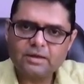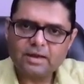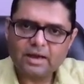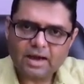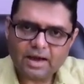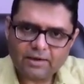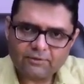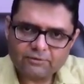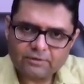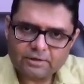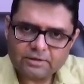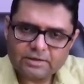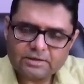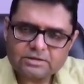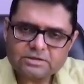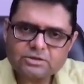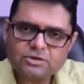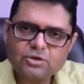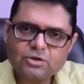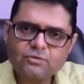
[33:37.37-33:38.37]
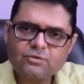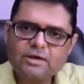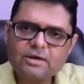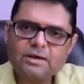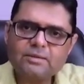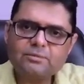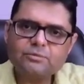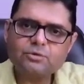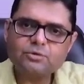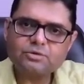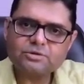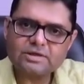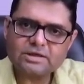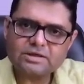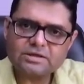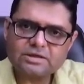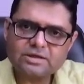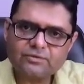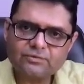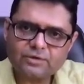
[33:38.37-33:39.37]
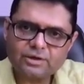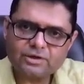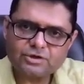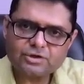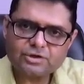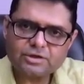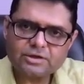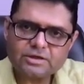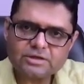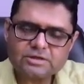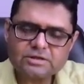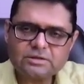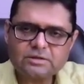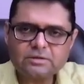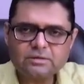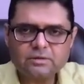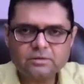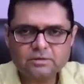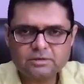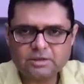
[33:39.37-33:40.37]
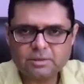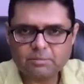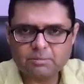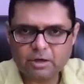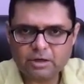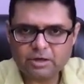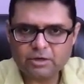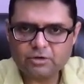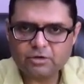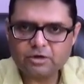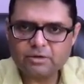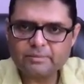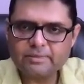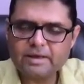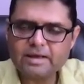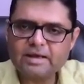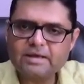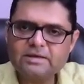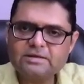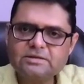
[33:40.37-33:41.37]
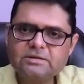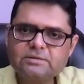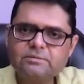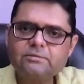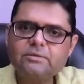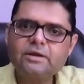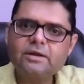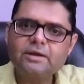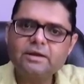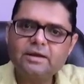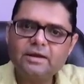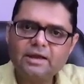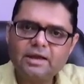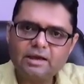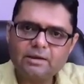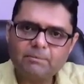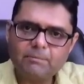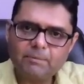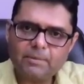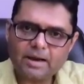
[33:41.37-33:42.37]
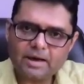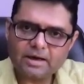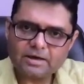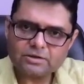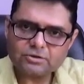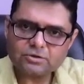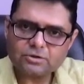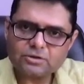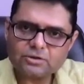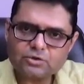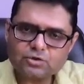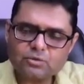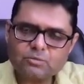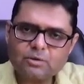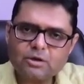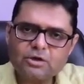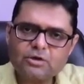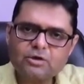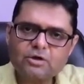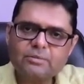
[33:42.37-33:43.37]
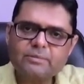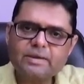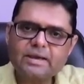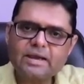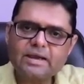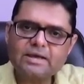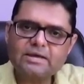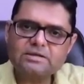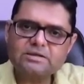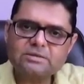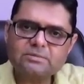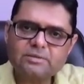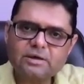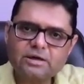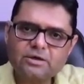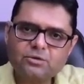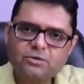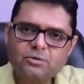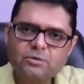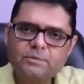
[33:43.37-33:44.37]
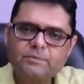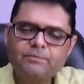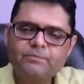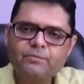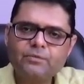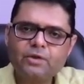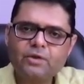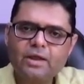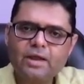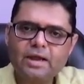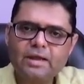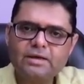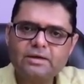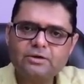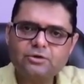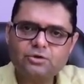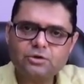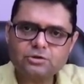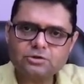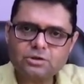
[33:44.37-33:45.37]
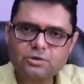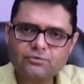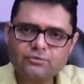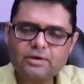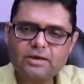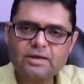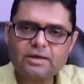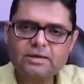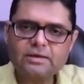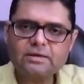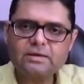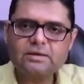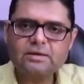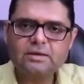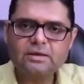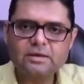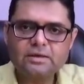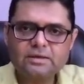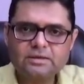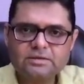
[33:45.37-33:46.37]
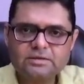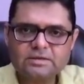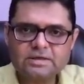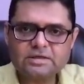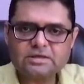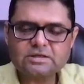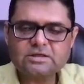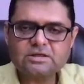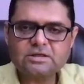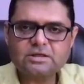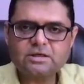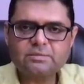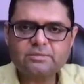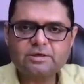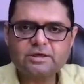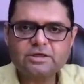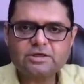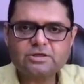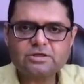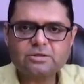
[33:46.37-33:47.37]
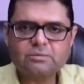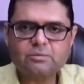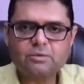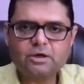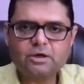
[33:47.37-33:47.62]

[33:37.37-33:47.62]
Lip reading: After this, you will come to sex differentiation, the molecular mechanism. In plants also molecular mechanism are known, and in Drosophila, sex differentiation